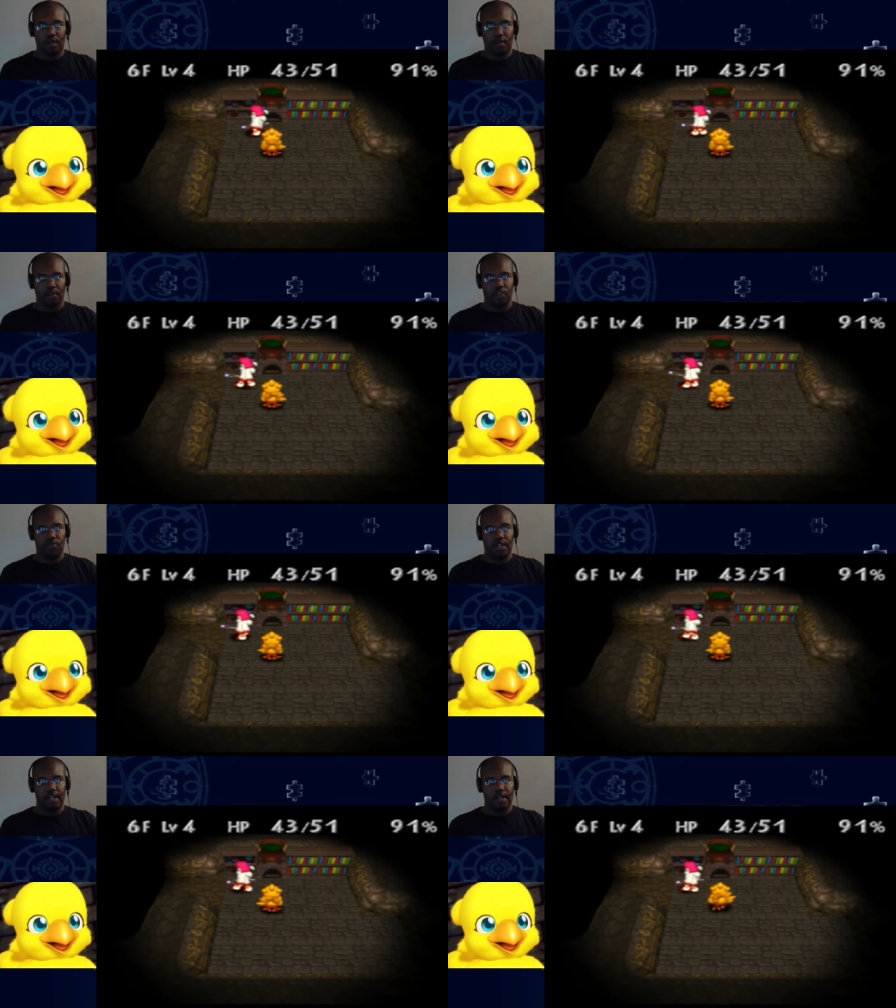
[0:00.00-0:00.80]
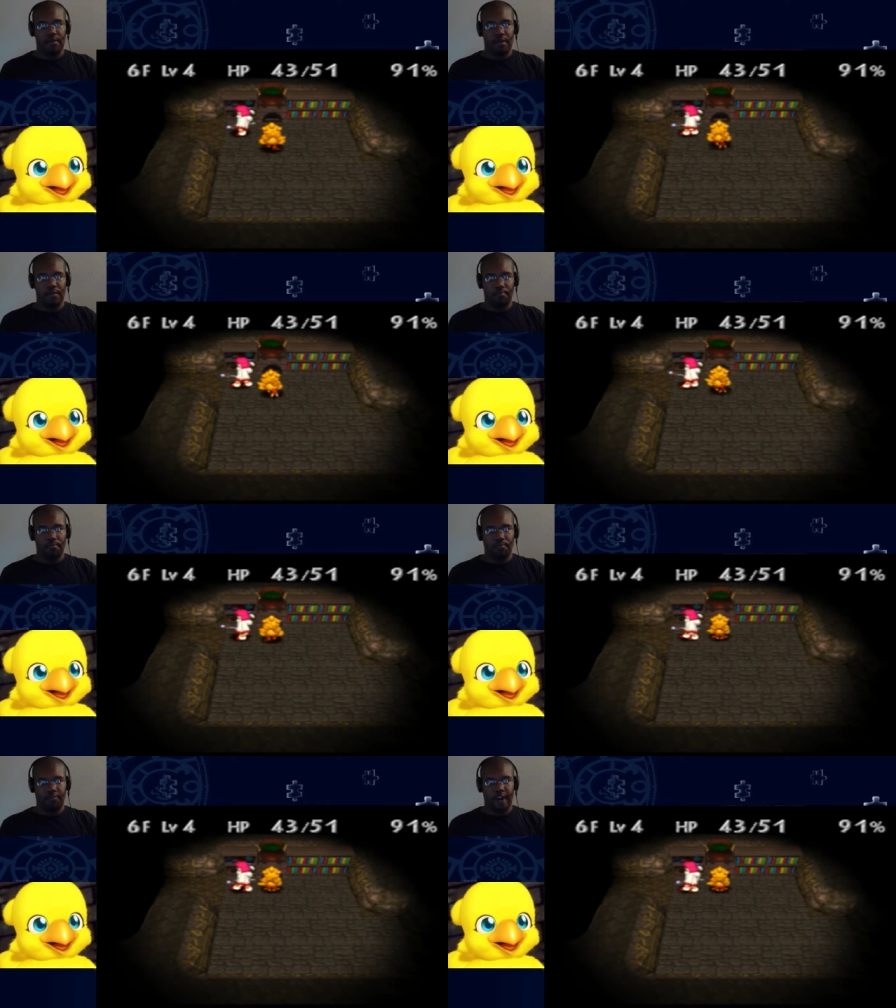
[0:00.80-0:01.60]
But you need
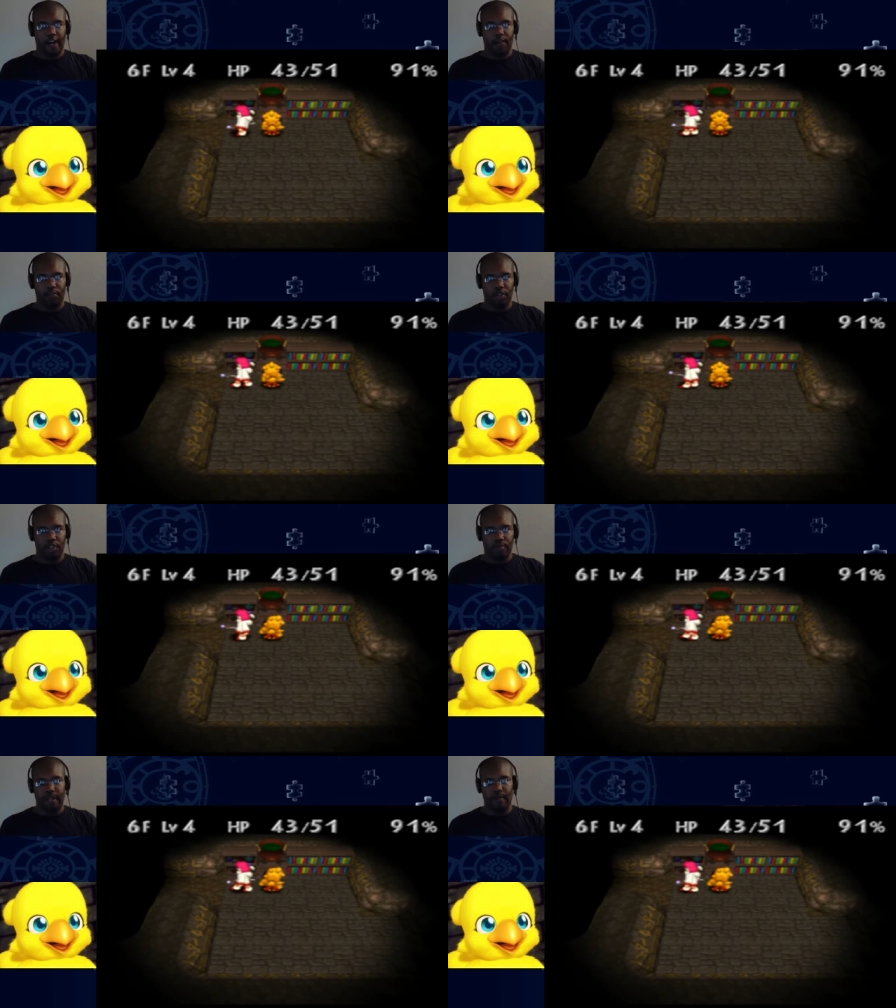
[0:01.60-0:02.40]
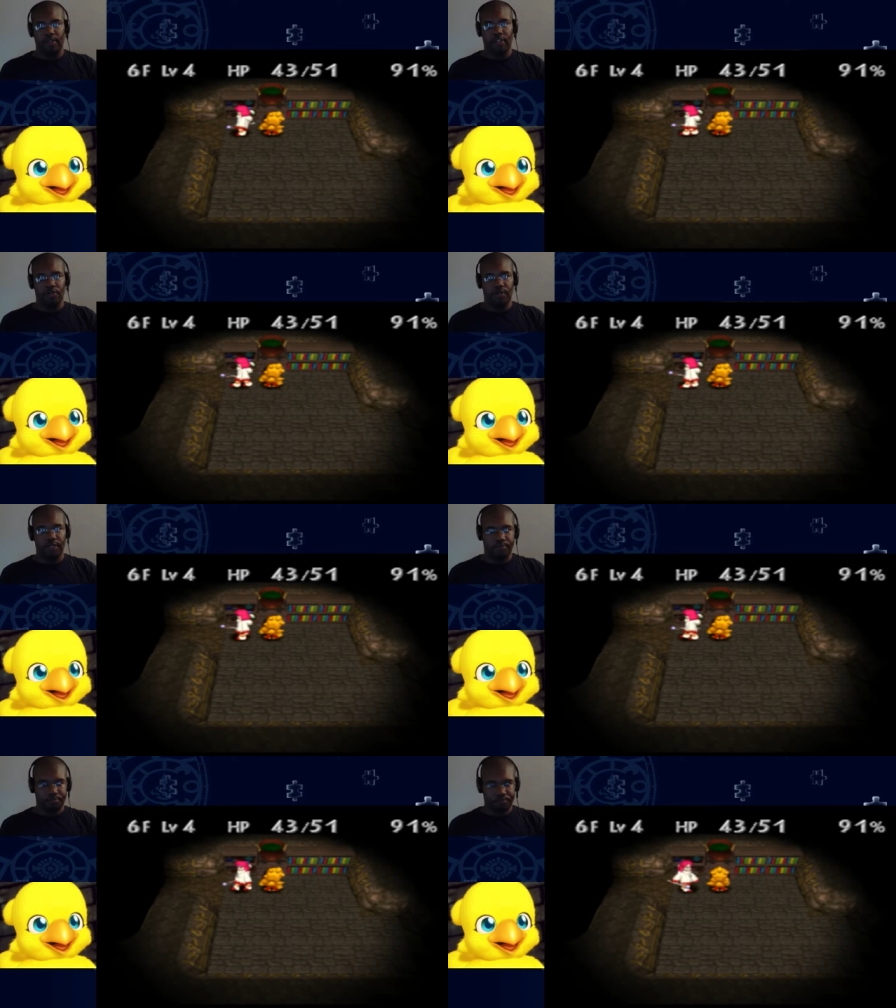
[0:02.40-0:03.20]
fire books to be able to do it,
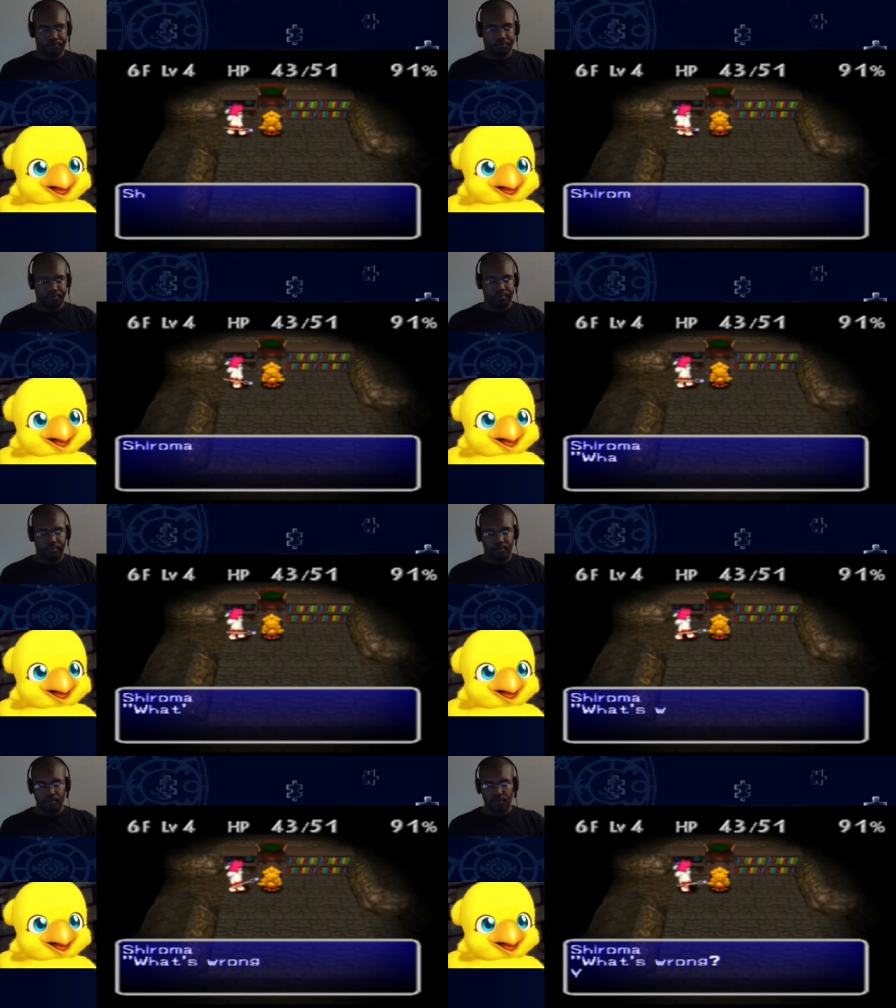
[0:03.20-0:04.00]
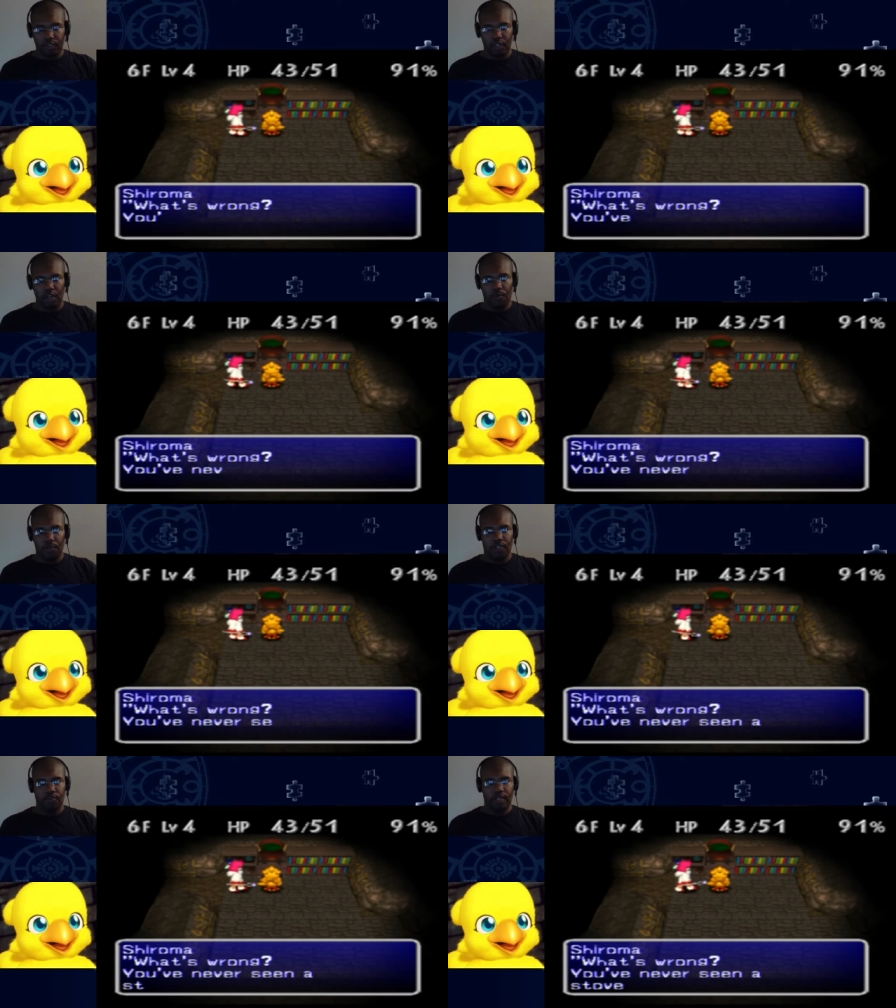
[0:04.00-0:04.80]
which
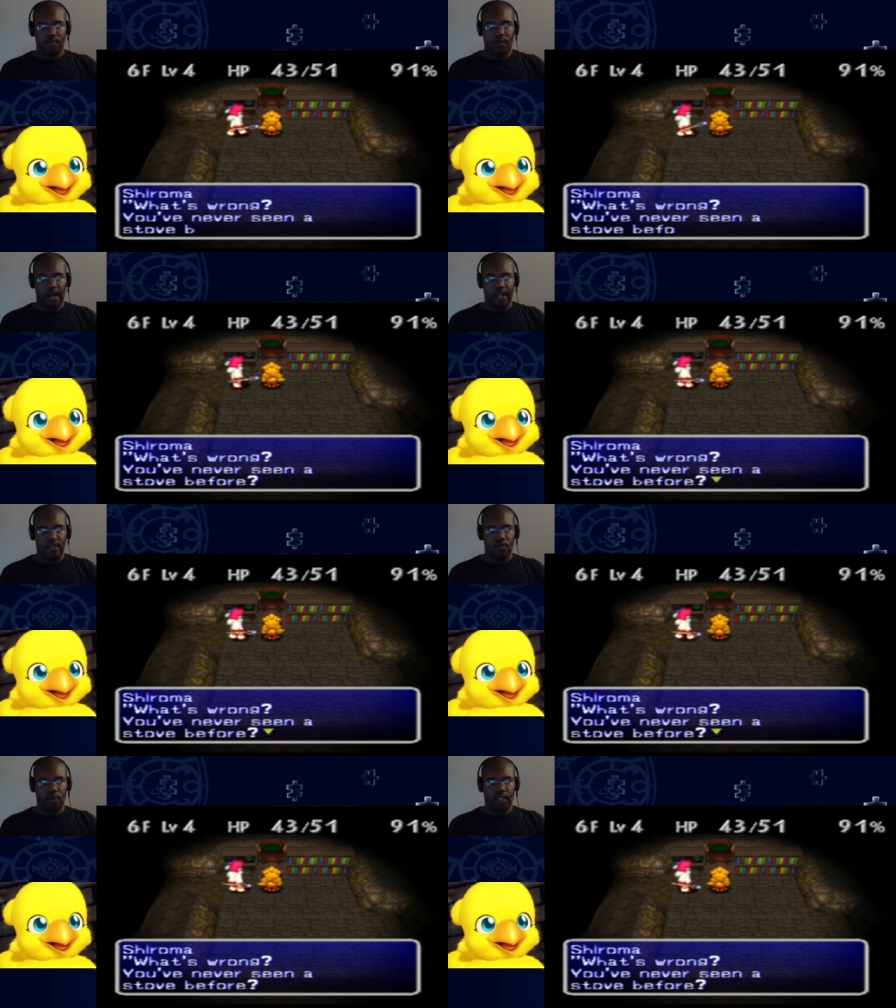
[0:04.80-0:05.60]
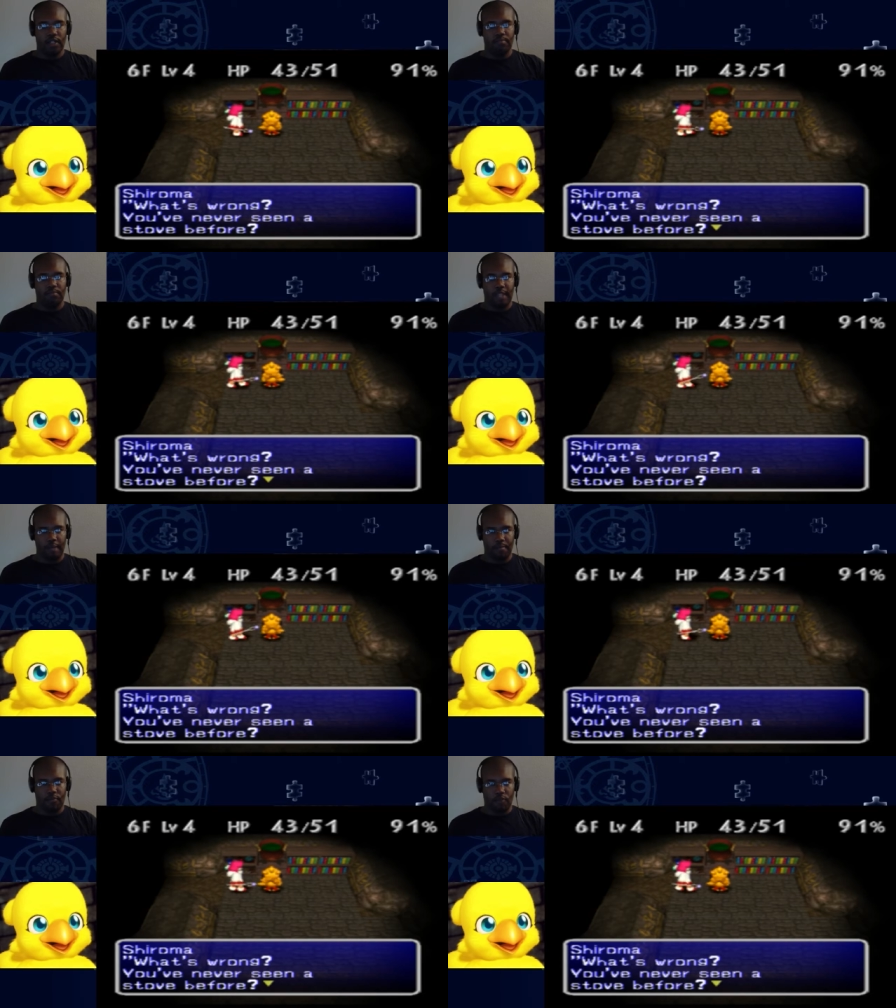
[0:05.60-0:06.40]
is the reason why you want to
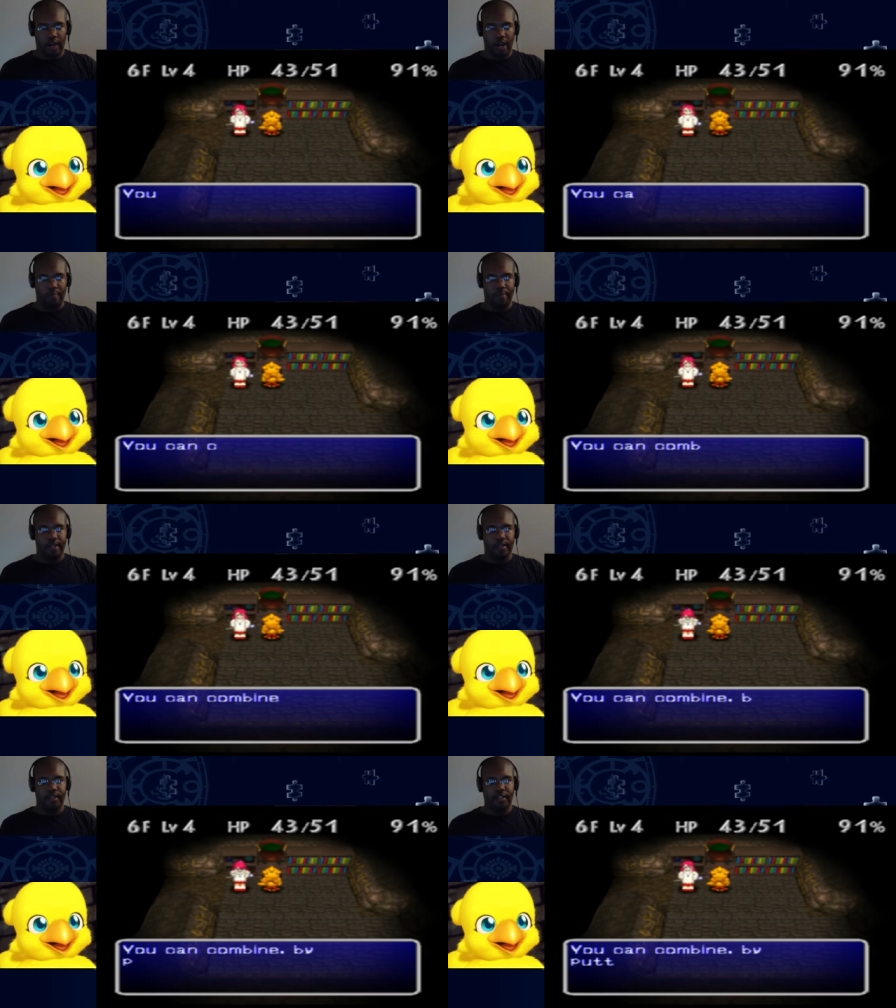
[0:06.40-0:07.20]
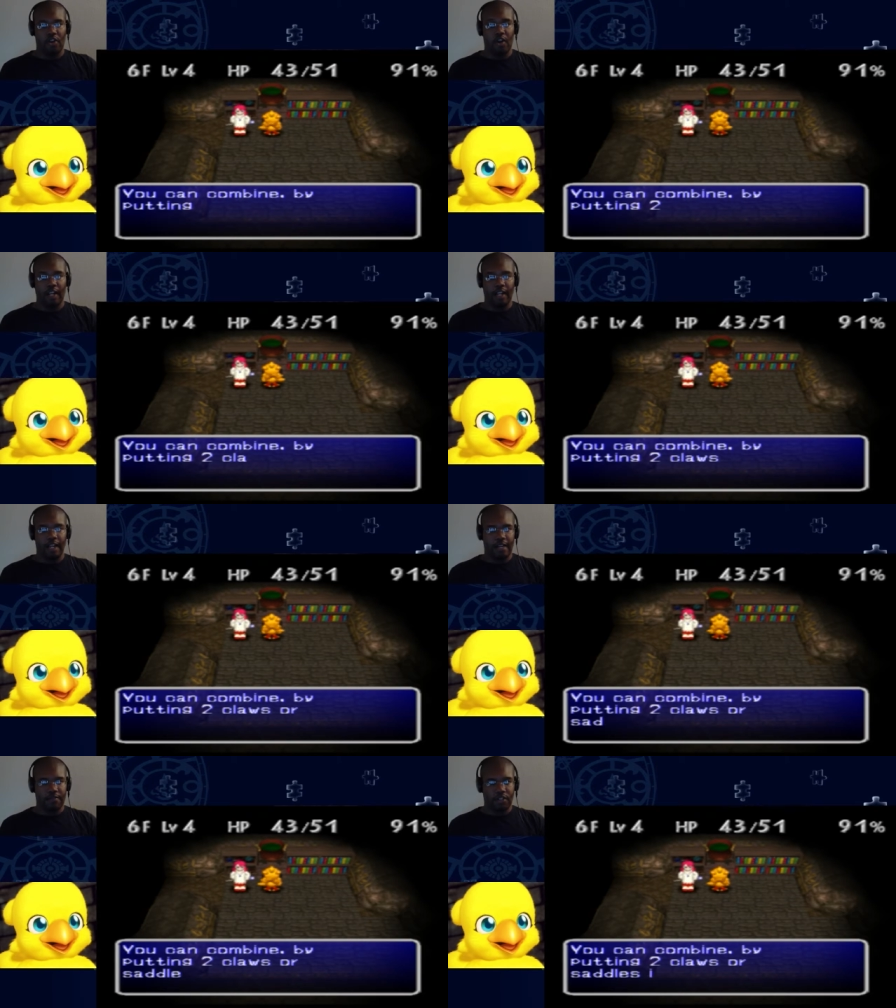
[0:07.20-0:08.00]
keep them around, because there are a
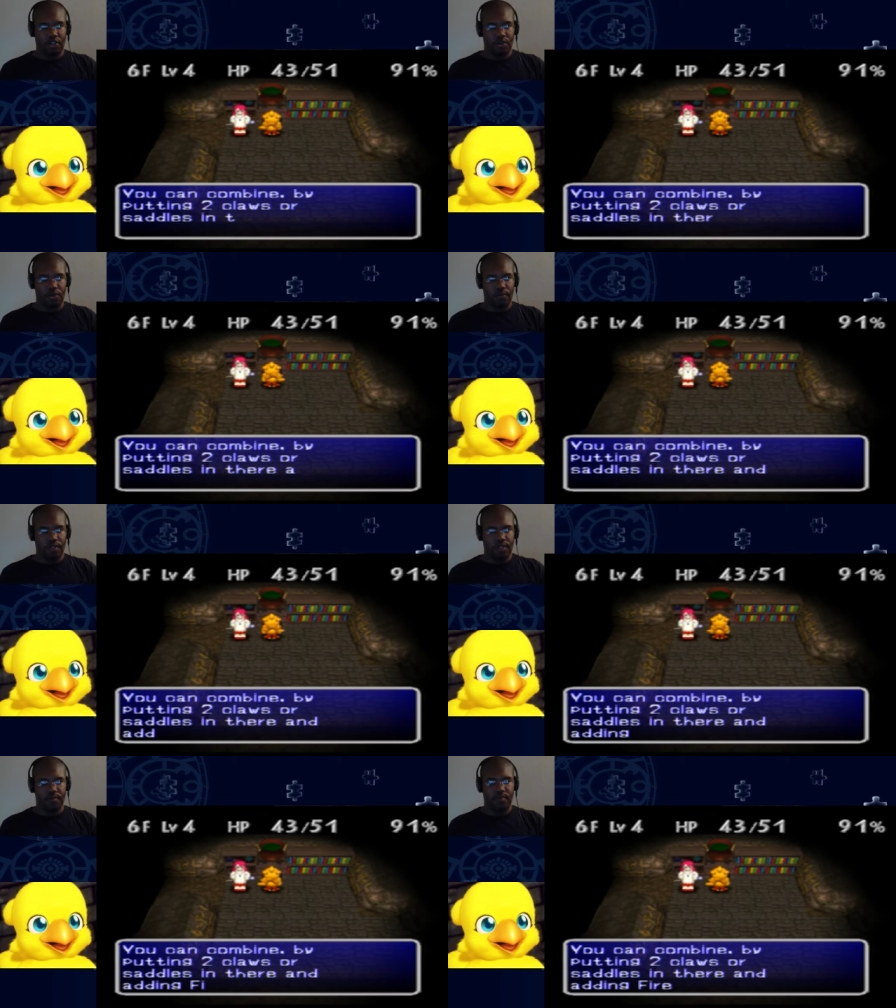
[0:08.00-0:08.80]
lot of stoves